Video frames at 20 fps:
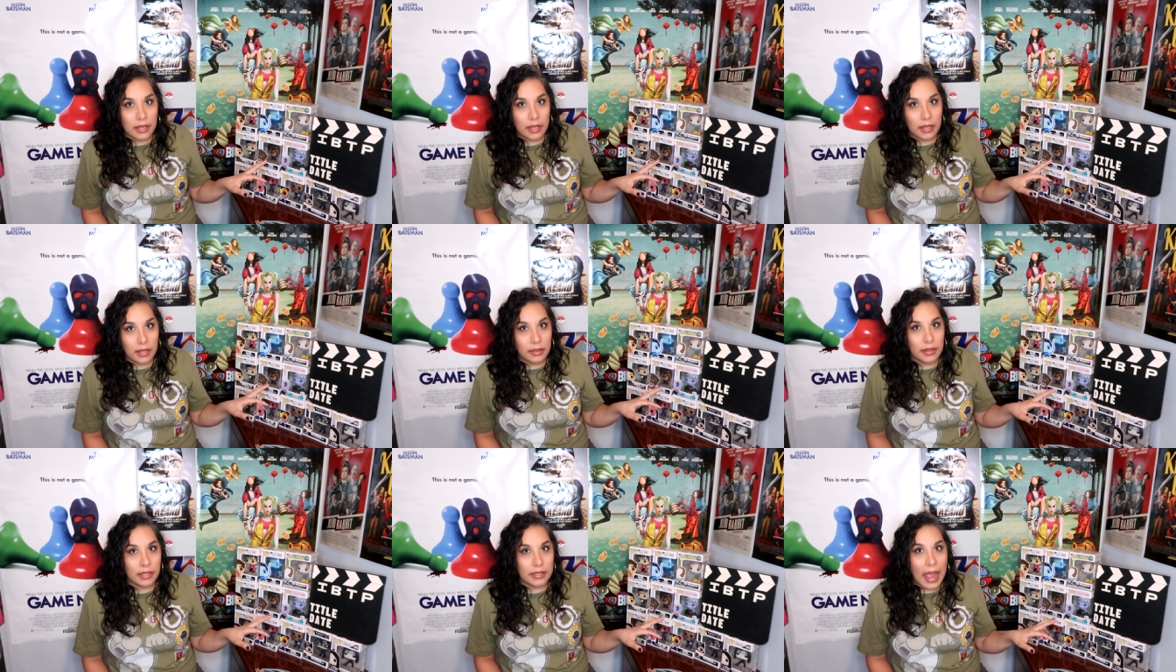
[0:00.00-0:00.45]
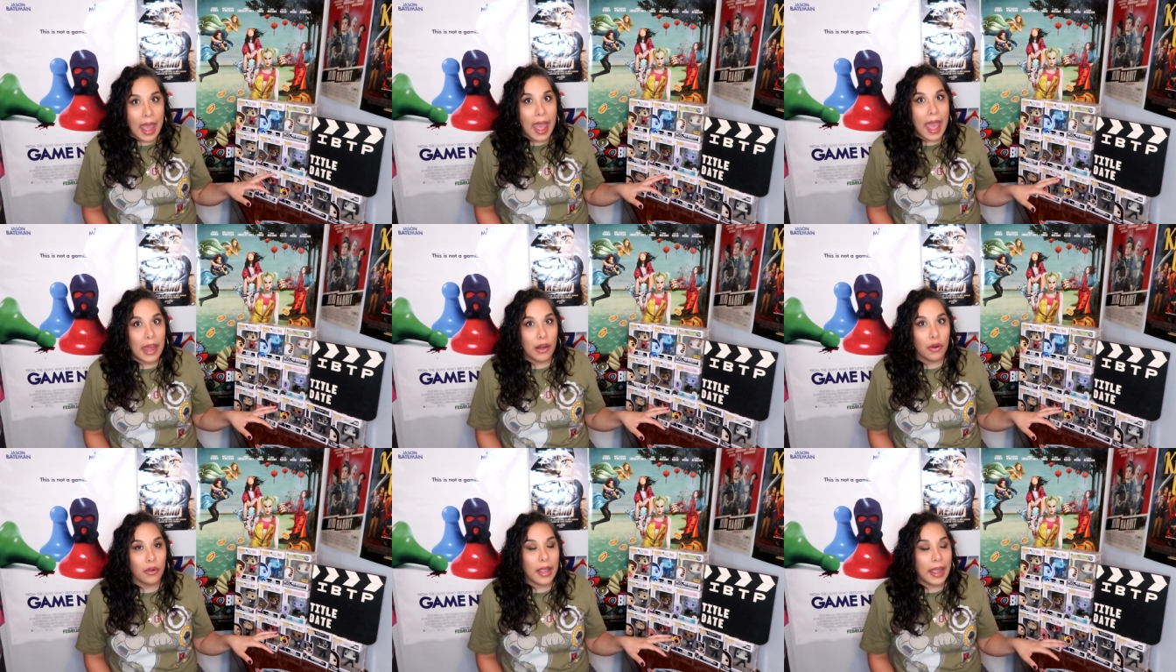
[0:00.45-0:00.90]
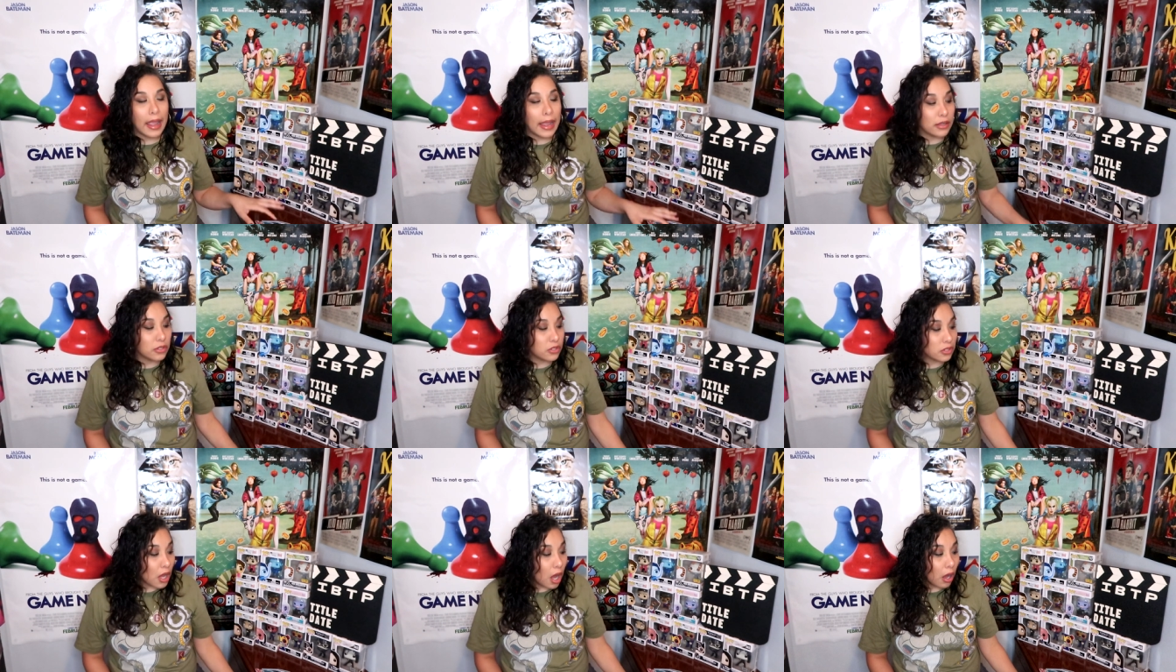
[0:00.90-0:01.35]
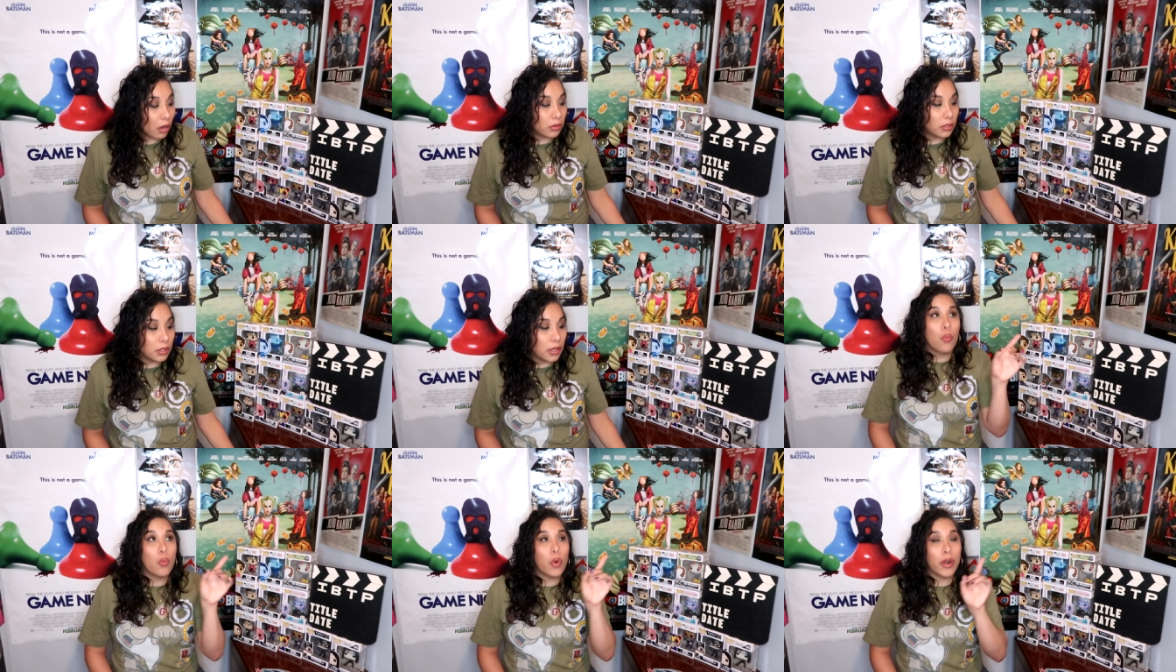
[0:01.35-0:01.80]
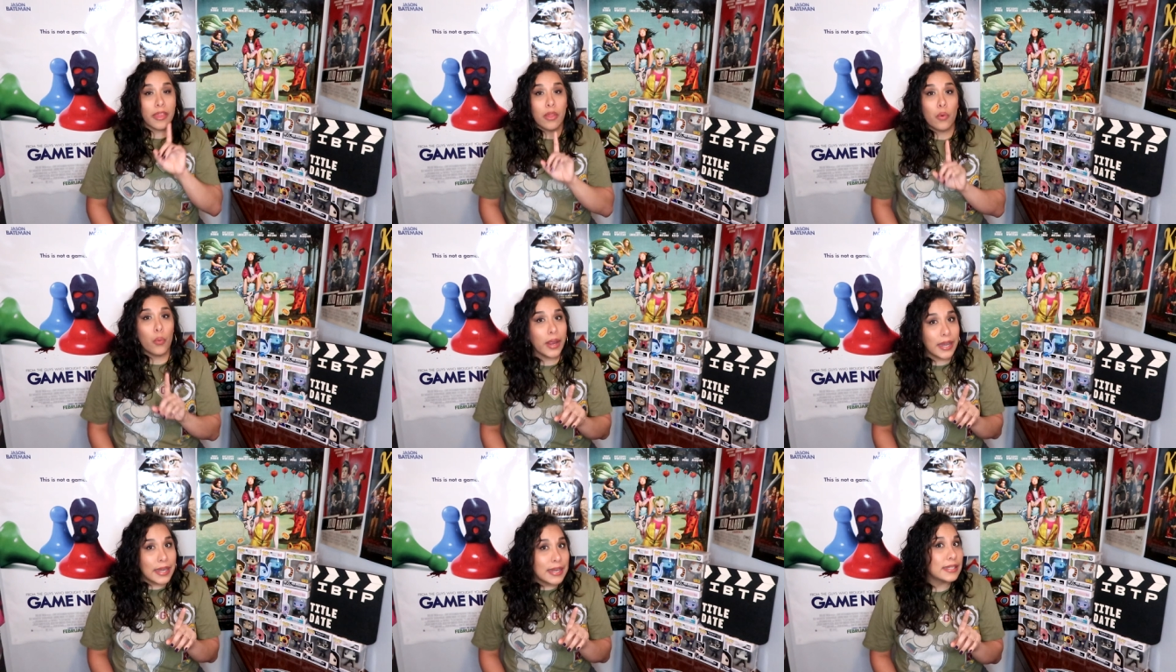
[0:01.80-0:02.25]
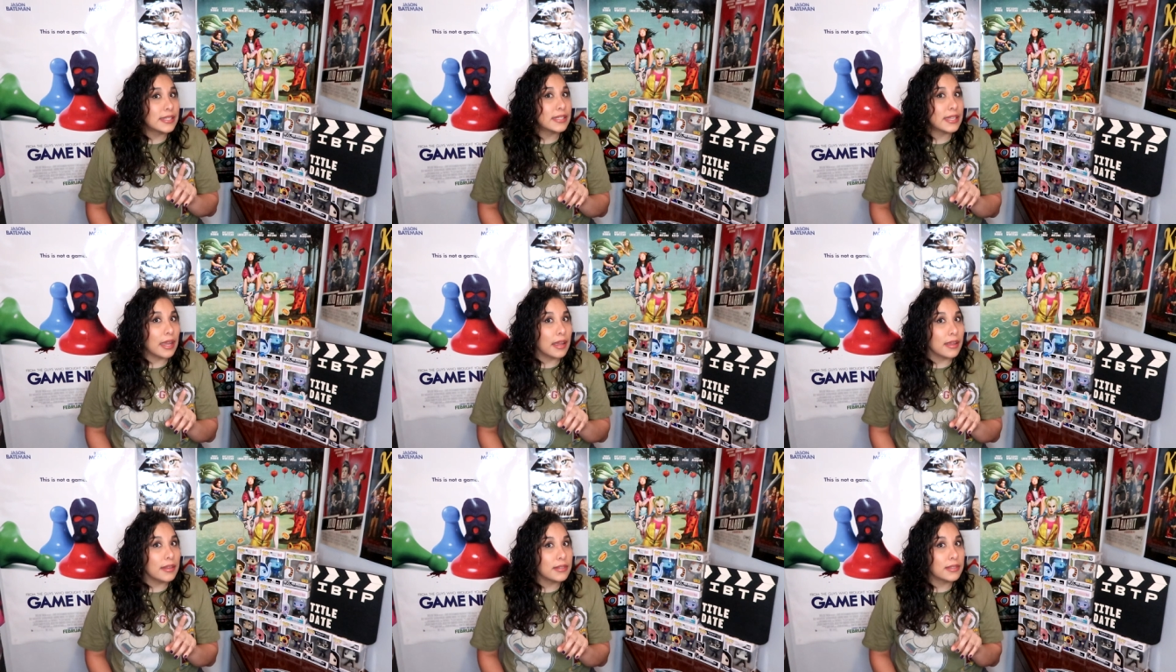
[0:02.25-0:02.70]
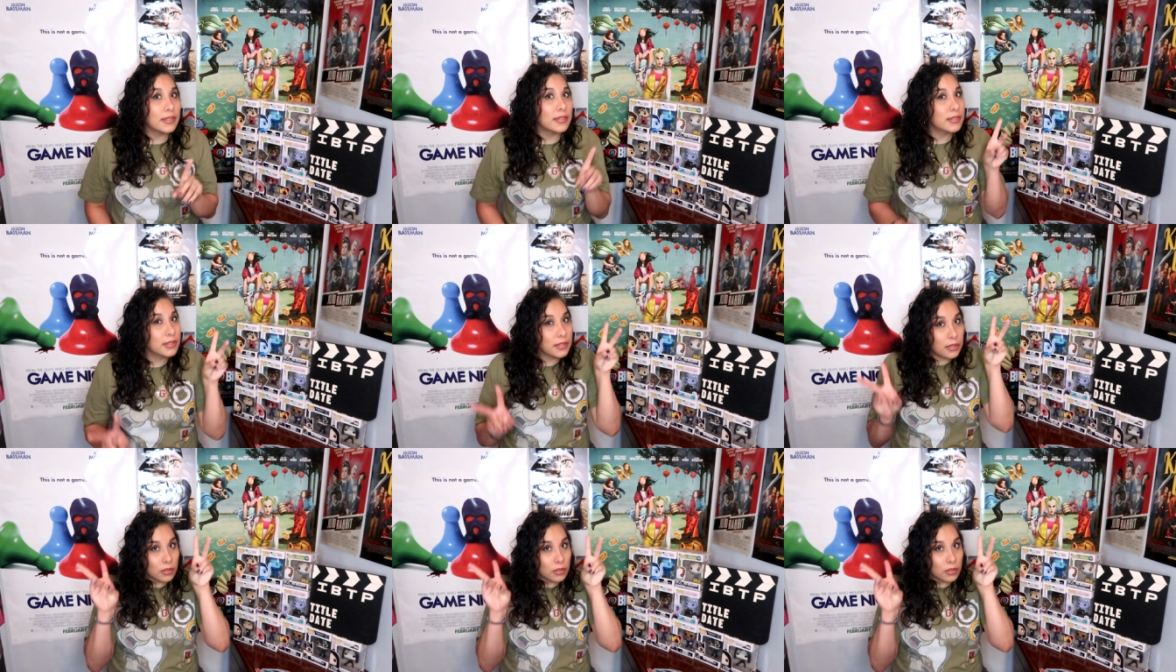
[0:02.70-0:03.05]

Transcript: the, the dad, okay? So one of the witnesses